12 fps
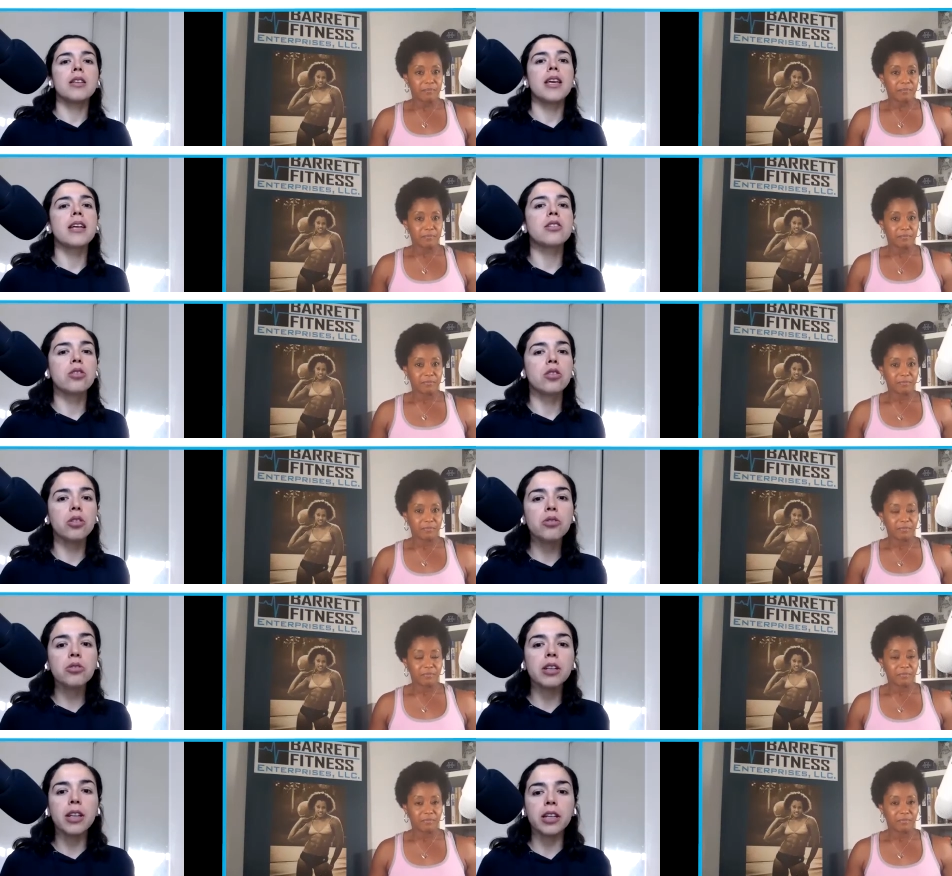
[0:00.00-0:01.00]
Speaker 1: Yes, so
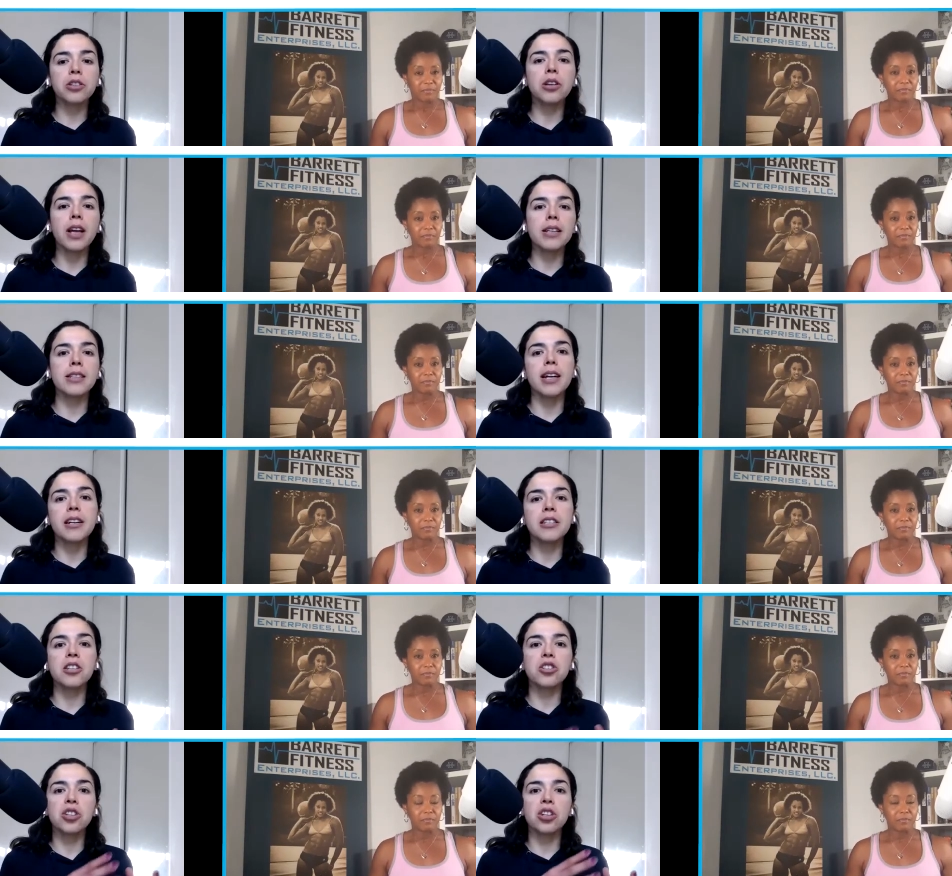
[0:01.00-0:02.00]
those electrolytes are
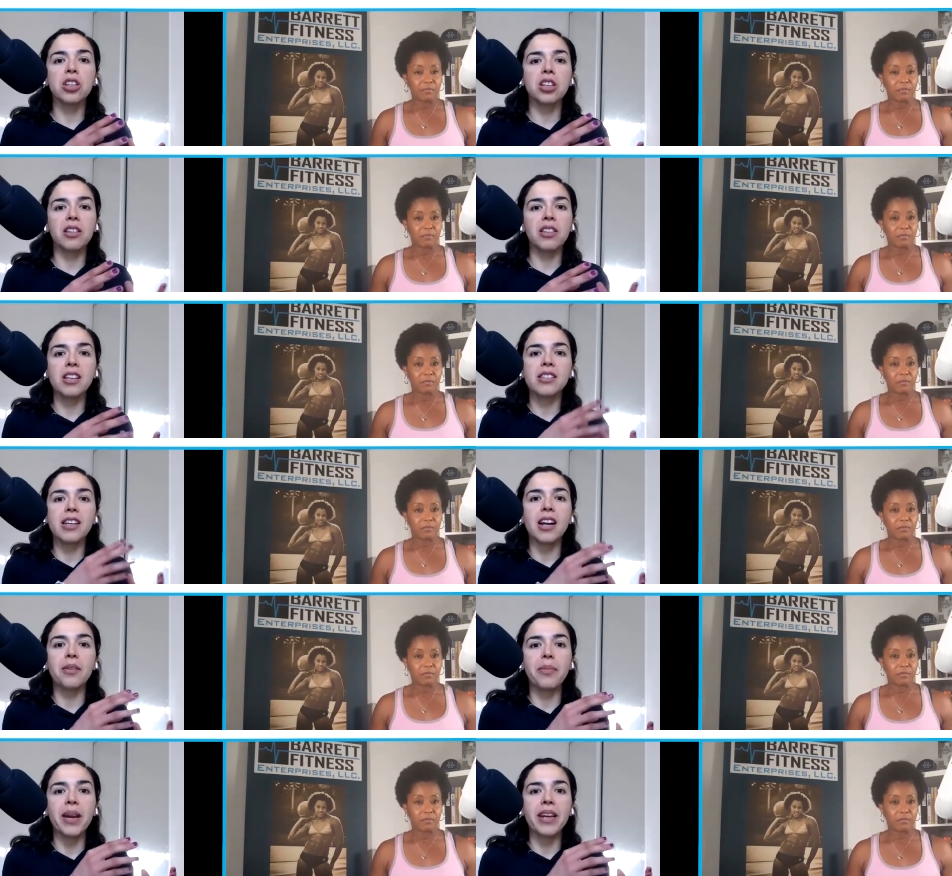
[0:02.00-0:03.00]
essentially the things that
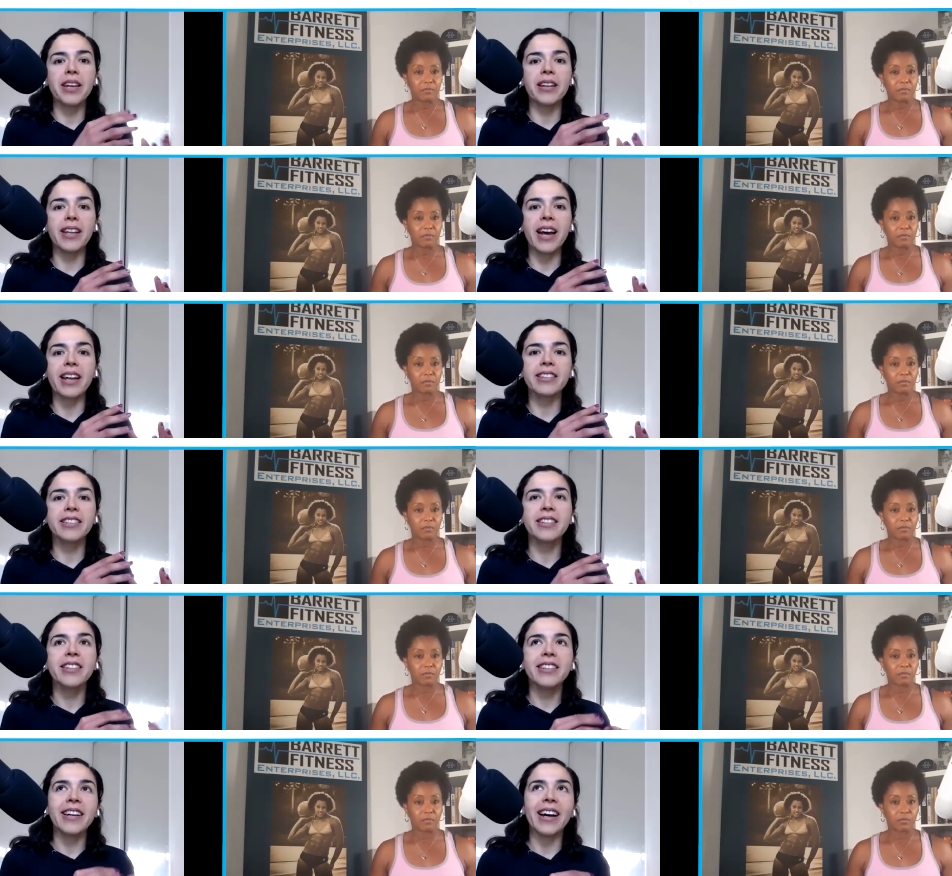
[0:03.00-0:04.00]
are making that
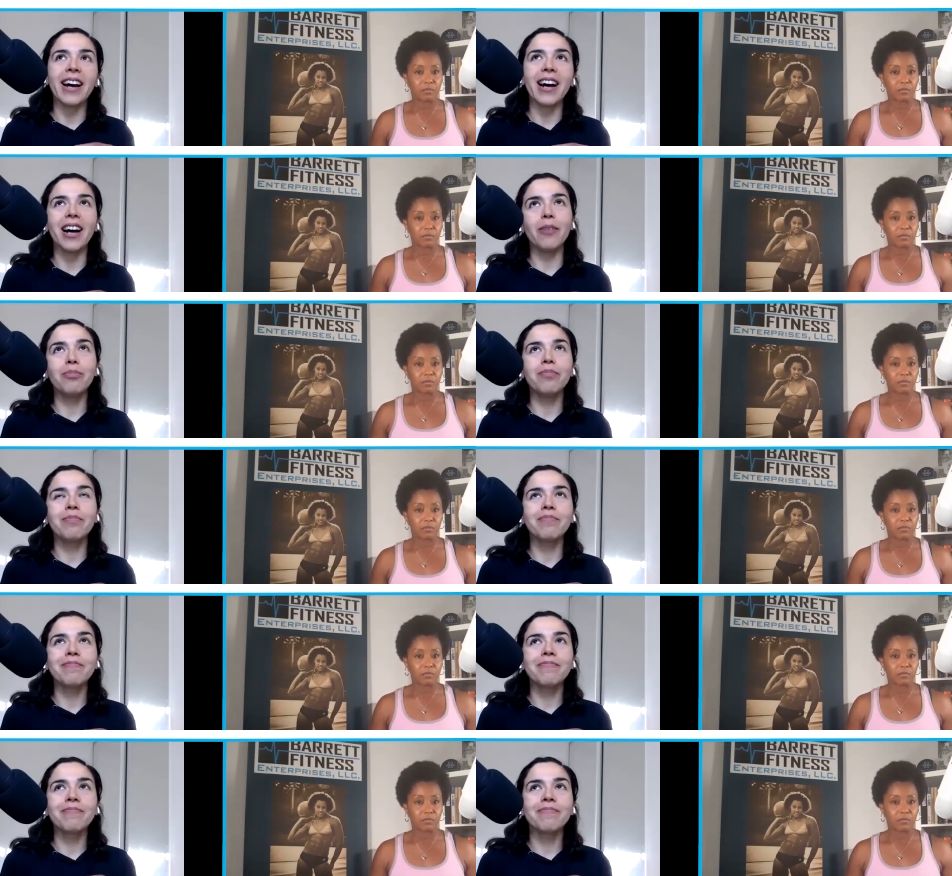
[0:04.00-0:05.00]
uh,
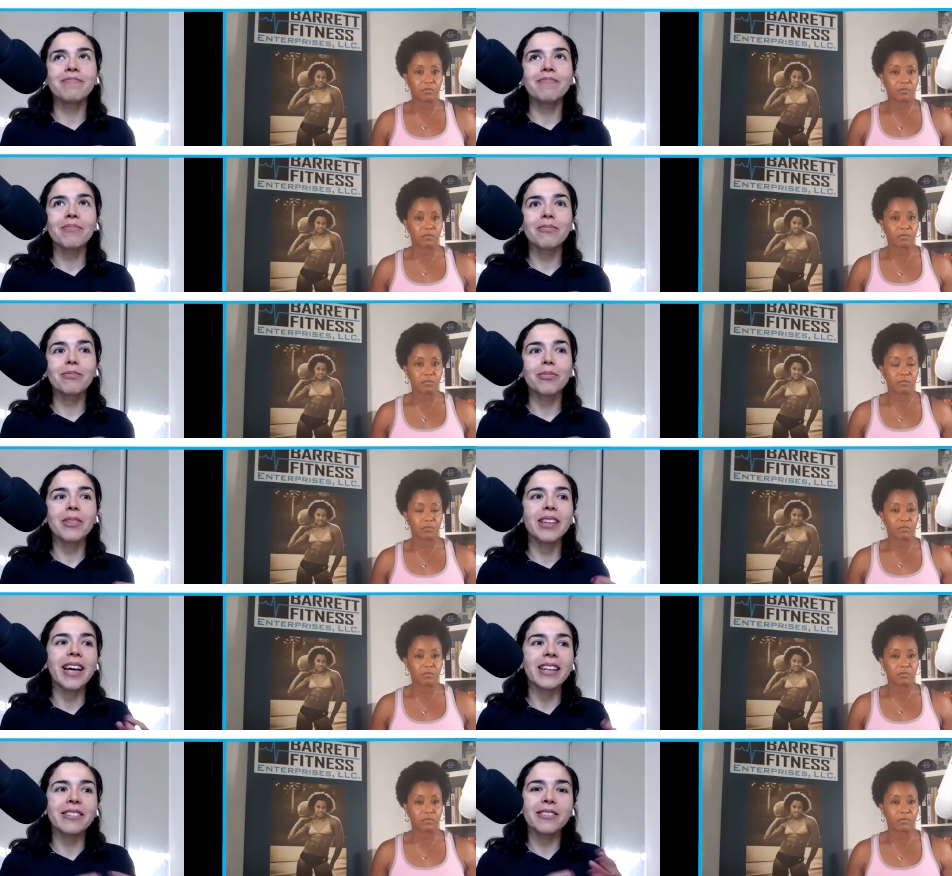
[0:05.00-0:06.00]

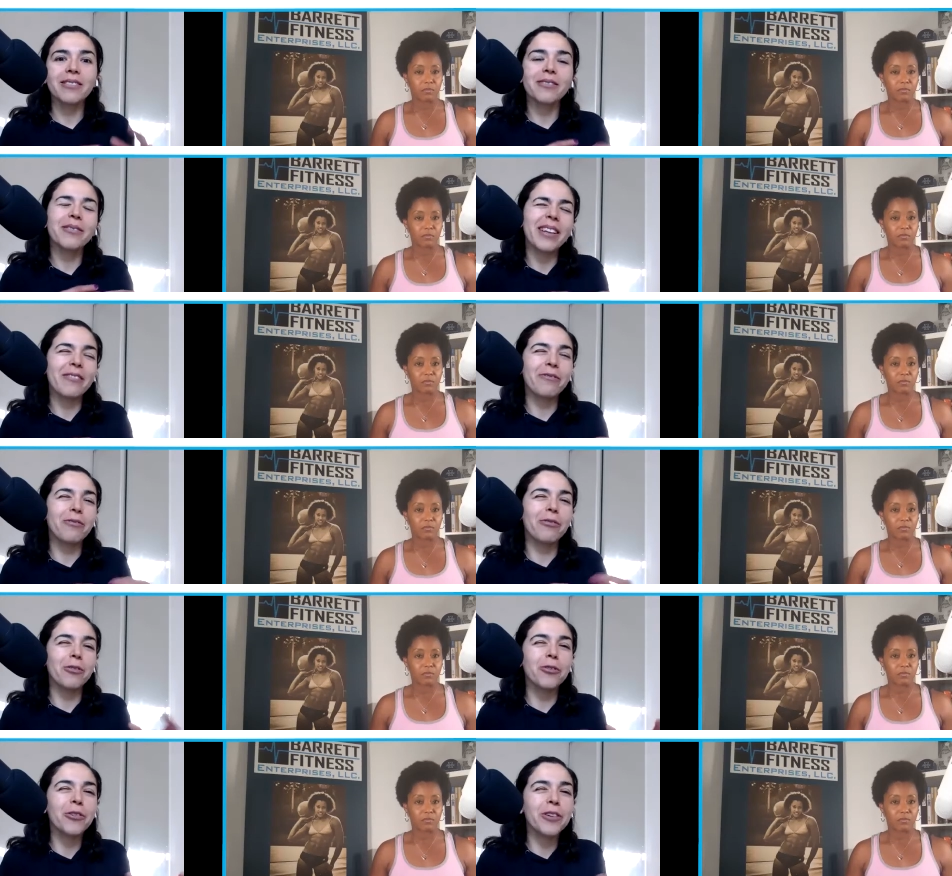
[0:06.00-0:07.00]
that
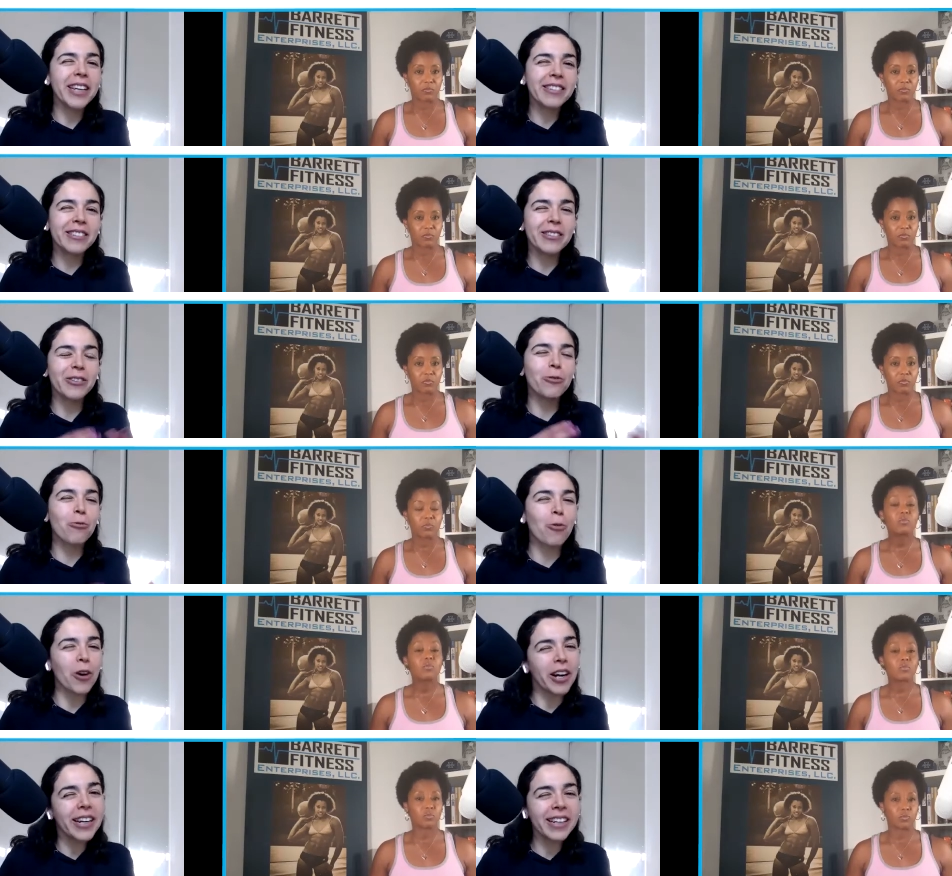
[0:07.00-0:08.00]
fluid to
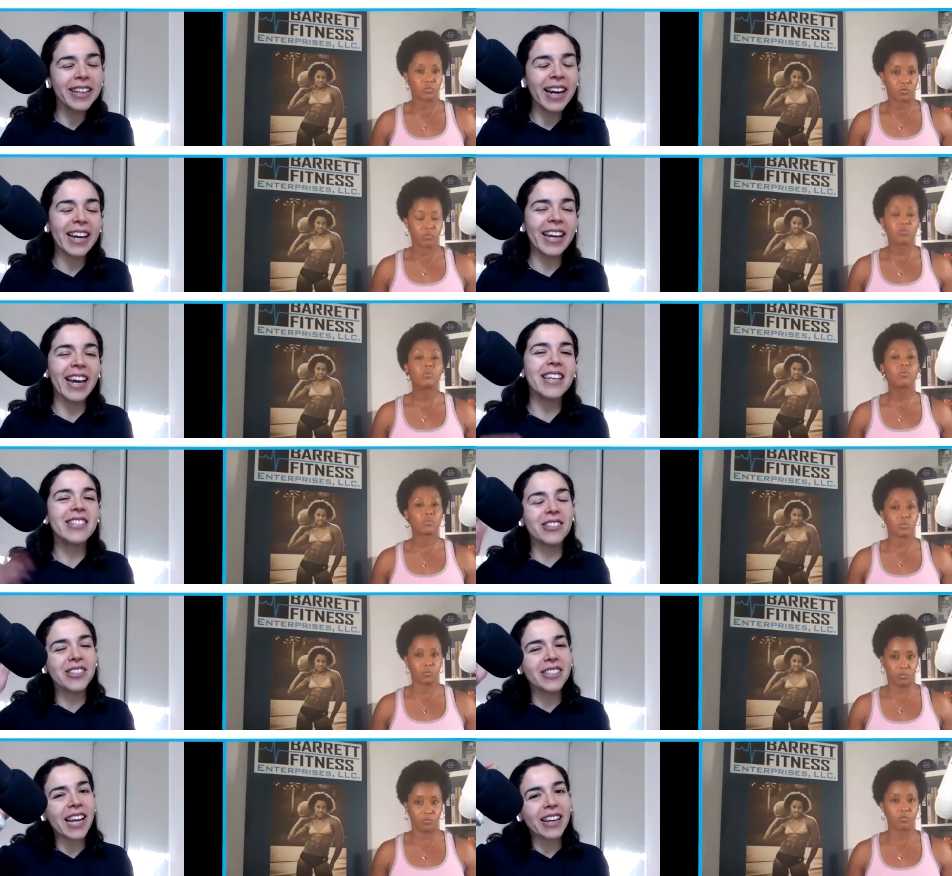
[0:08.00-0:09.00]
work, I guess. So
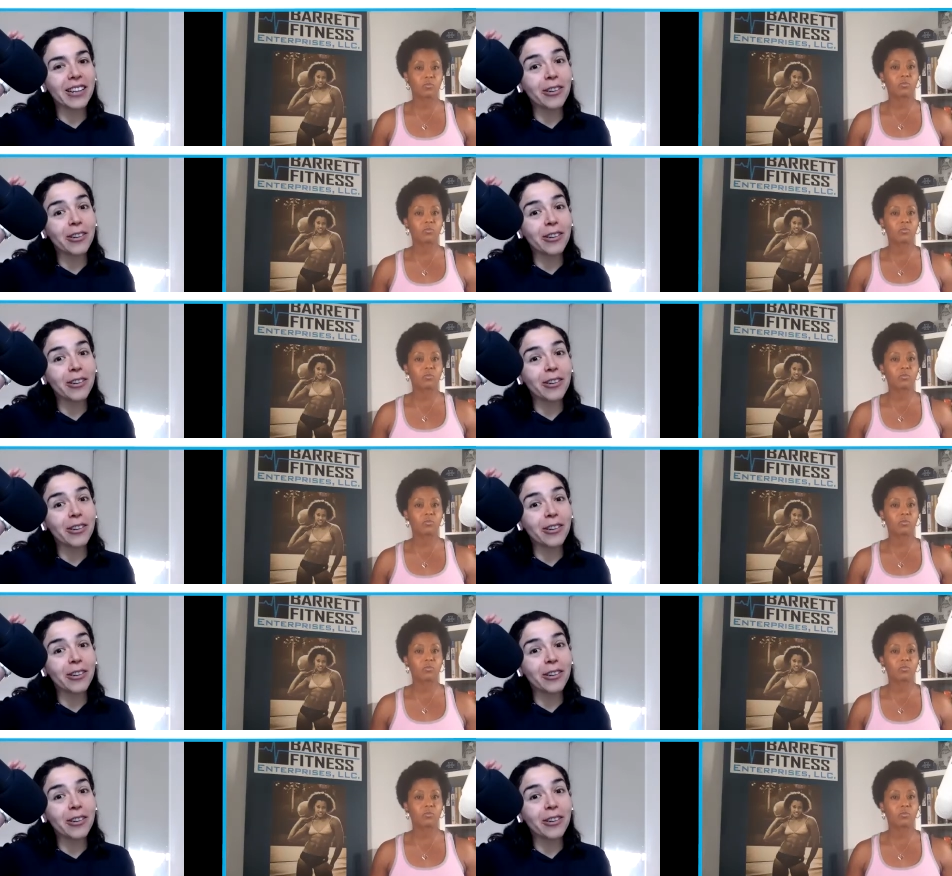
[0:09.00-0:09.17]
it's like